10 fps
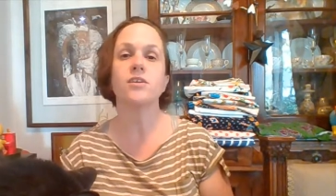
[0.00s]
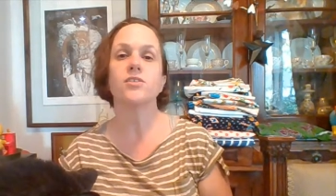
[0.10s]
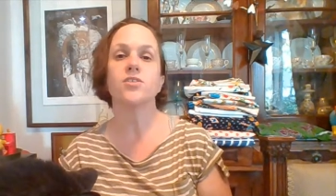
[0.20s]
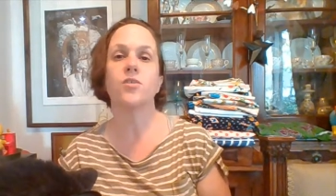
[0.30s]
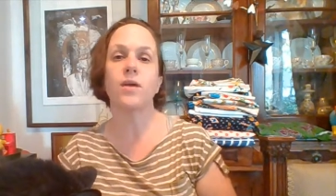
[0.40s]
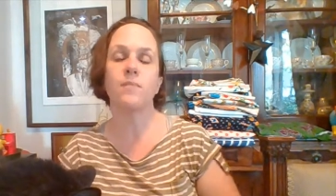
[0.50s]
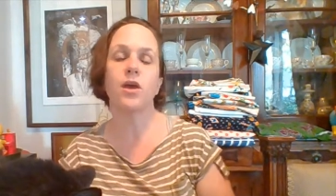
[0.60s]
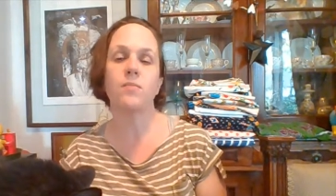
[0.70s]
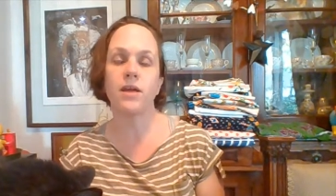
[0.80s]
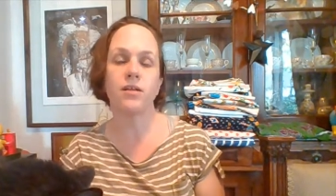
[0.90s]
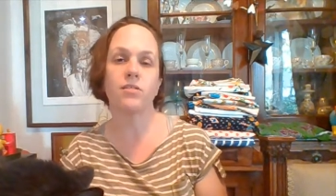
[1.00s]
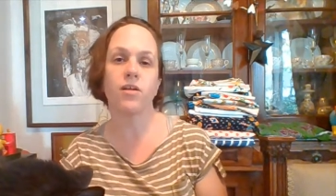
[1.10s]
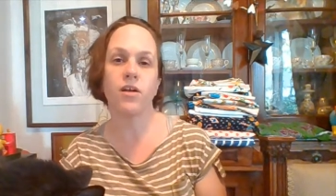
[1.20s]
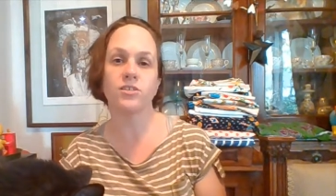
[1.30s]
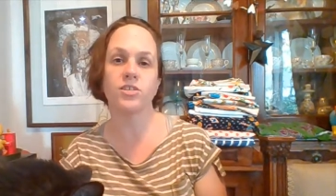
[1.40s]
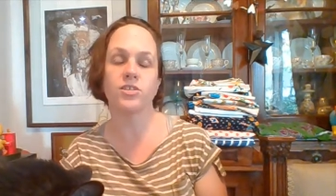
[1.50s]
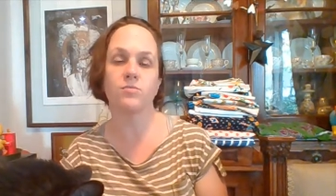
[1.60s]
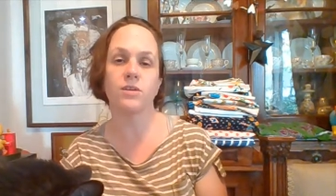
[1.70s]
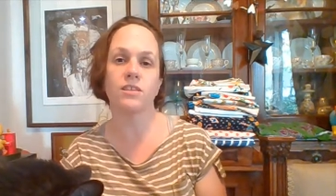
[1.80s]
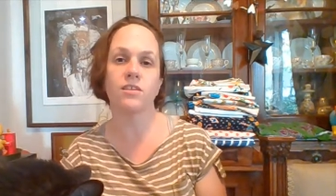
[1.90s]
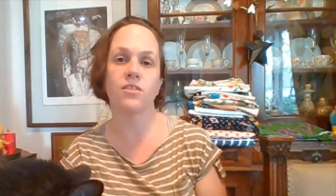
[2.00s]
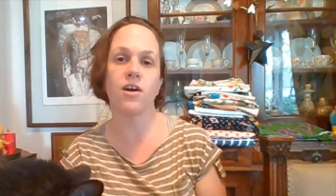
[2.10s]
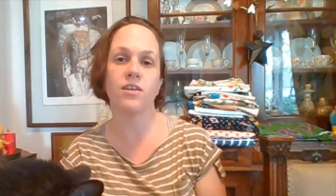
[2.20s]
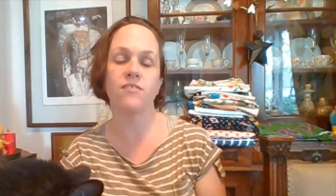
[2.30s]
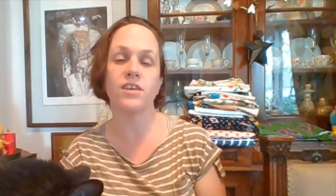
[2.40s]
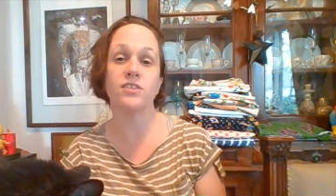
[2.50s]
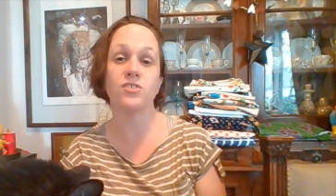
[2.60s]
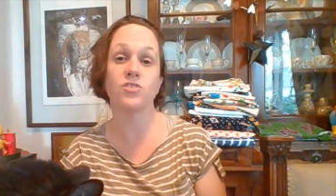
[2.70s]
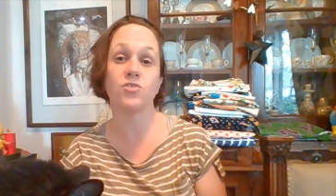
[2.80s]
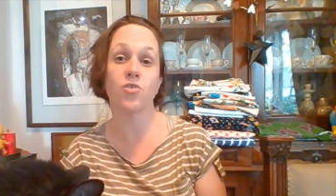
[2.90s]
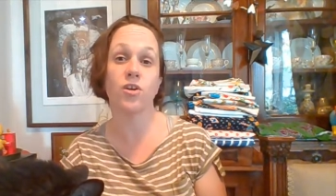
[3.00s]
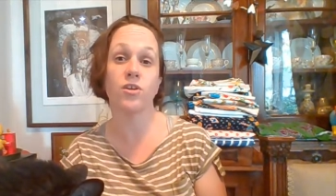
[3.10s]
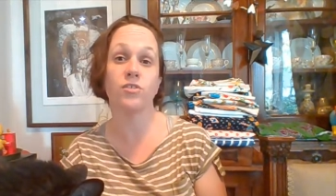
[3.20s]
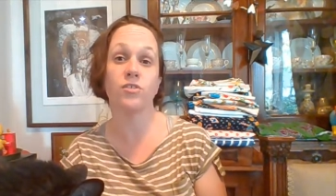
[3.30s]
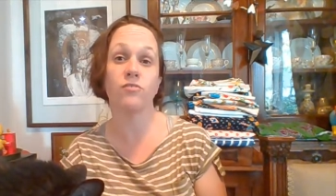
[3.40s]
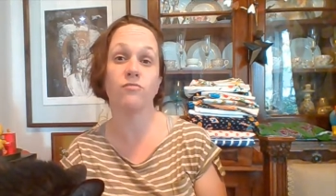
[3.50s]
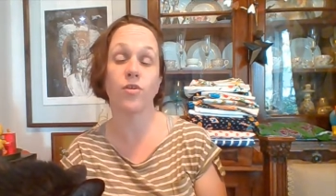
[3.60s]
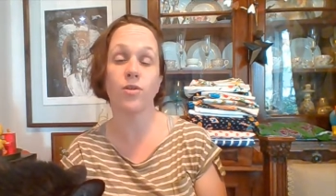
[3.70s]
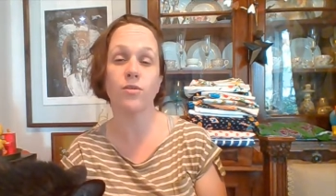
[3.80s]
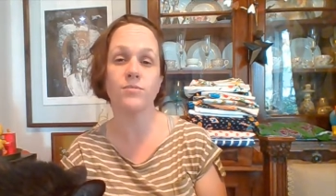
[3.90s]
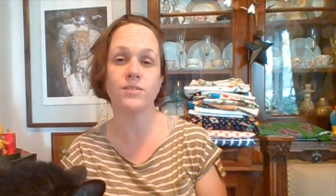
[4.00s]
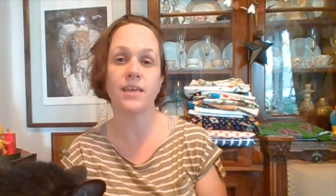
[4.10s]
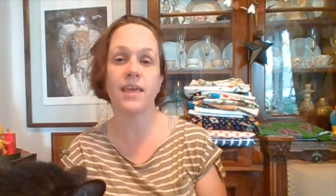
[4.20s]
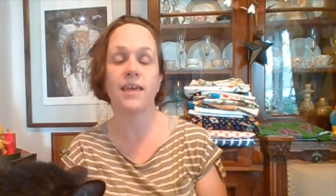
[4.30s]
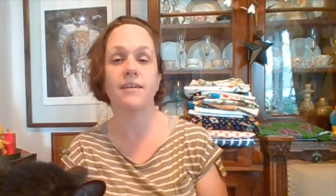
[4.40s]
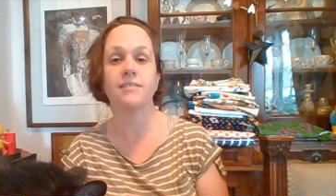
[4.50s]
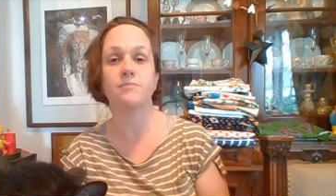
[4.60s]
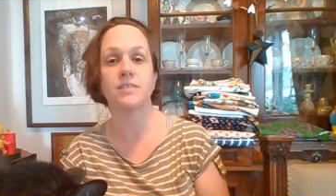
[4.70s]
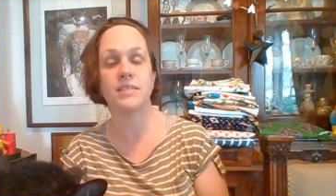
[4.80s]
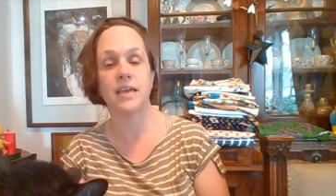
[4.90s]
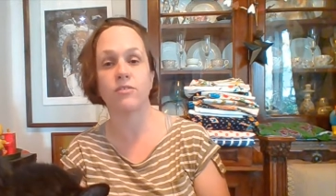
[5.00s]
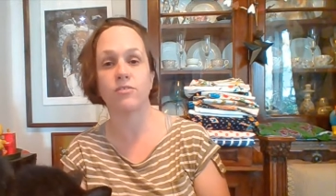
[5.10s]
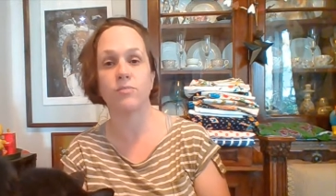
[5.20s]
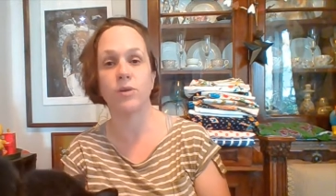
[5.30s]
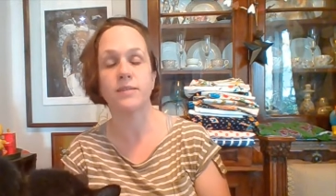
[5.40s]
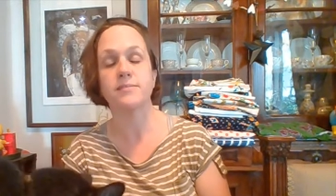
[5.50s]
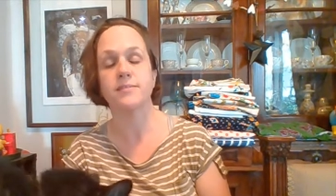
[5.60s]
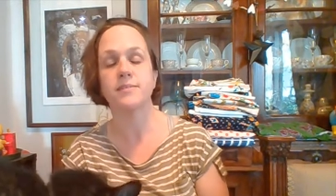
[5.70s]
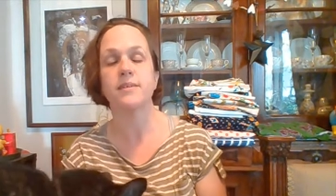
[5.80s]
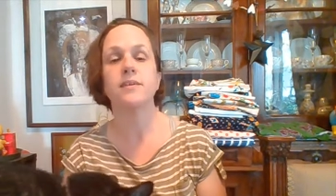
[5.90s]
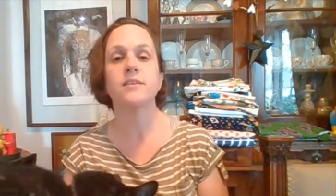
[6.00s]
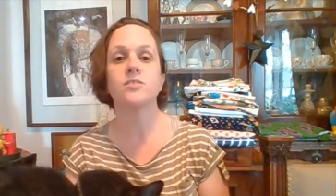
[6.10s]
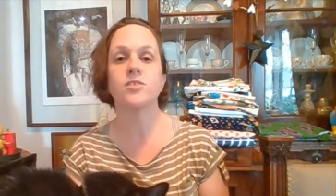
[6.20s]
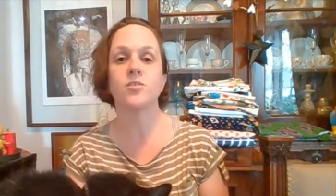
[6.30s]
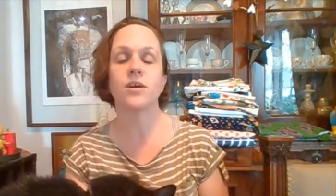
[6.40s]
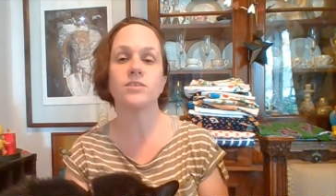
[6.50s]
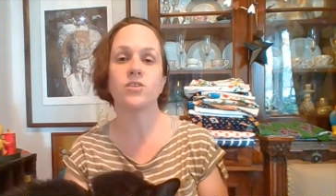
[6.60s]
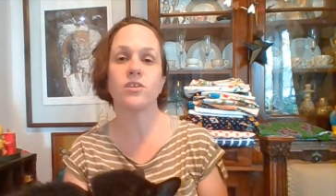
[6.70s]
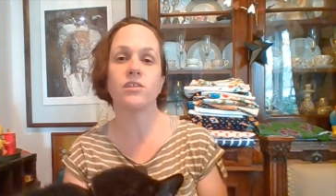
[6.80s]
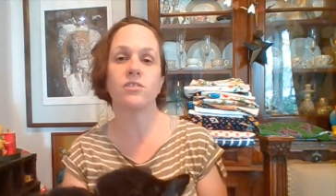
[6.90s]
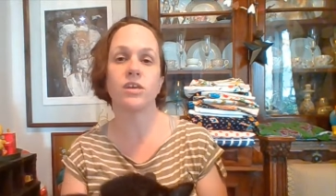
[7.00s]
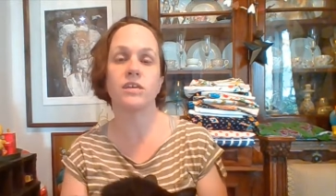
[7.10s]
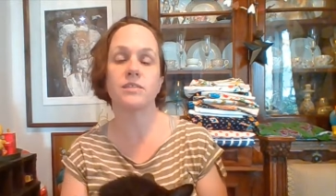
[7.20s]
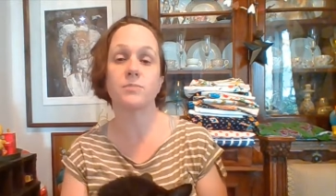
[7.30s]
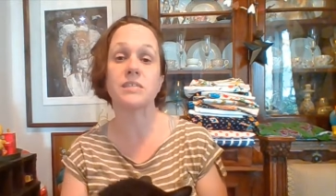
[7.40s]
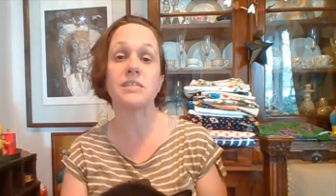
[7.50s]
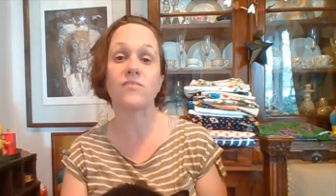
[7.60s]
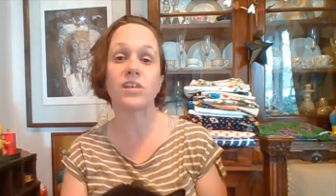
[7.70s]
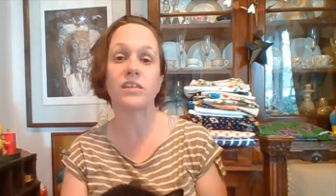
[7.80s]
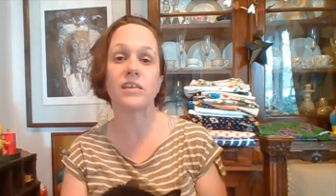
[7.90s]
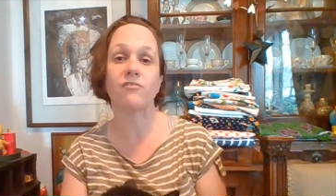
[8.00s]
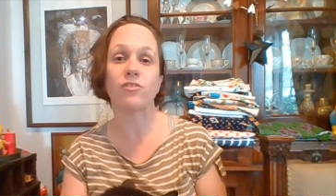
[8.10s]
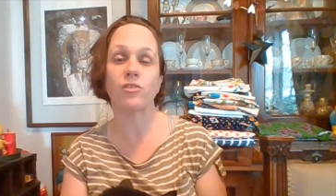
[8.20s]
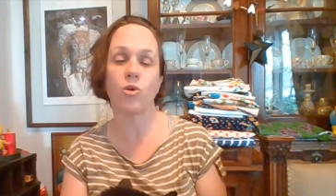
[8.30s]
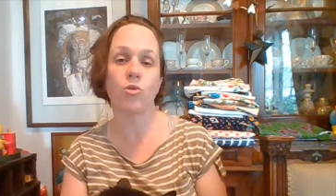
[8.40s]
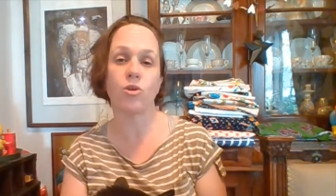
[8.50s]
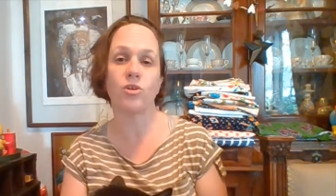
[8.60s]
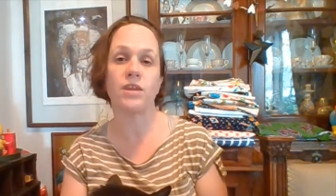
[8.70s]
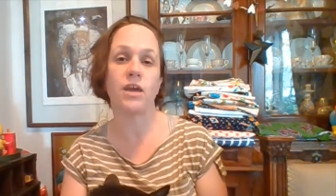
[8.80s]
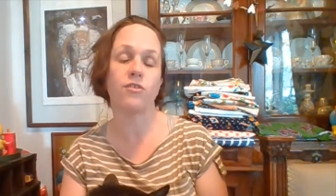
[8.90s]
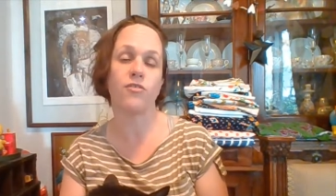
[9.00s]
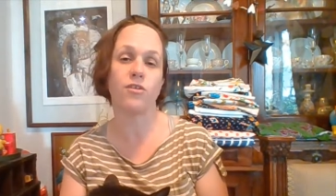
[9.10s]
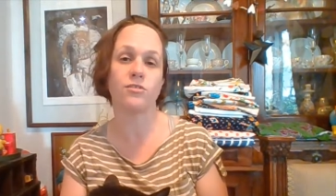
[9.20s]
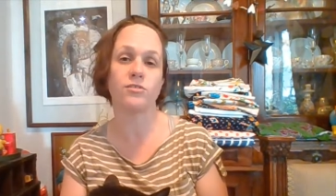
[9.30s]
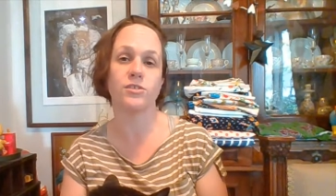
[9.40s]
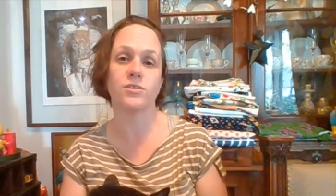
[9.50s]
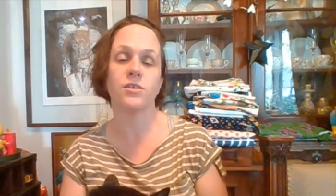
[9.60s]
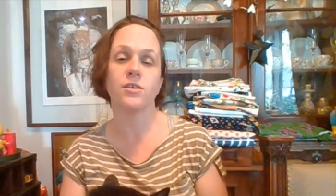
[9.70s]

So I pair my collages with a lot of historical photos and botanical prints. So I started looking specifically for local Niagara Falls